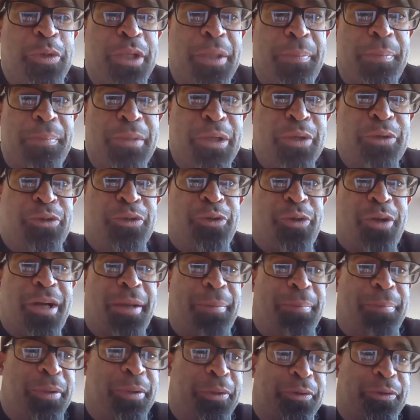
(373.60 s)
a
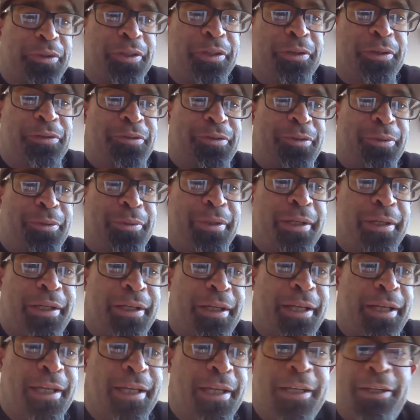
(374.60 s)
Mutron built into
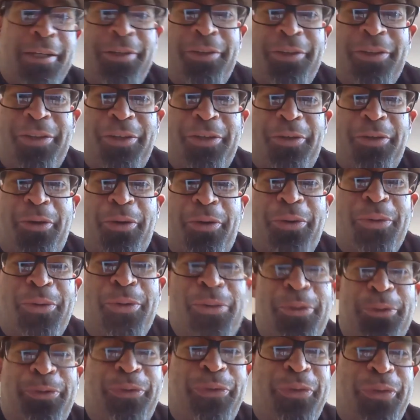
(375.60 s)
it and an
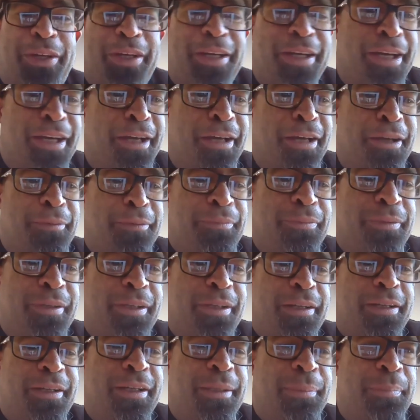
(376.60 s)
old
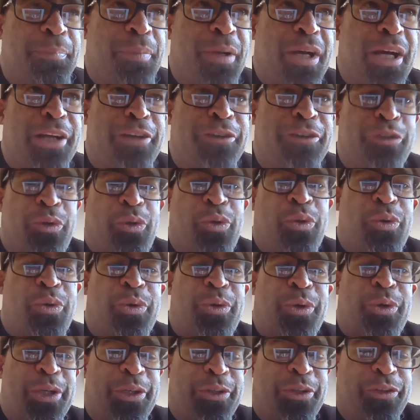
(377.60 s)
Boss
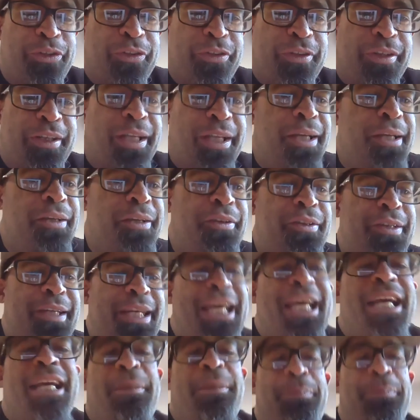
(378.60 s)
Chorus that his
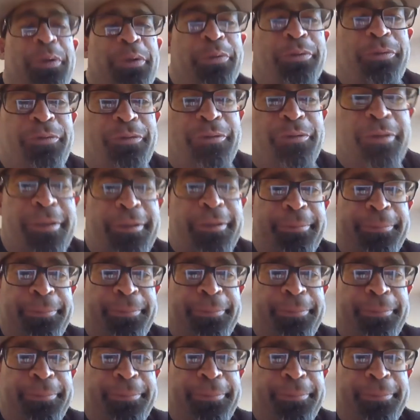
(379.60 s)
tech built for him.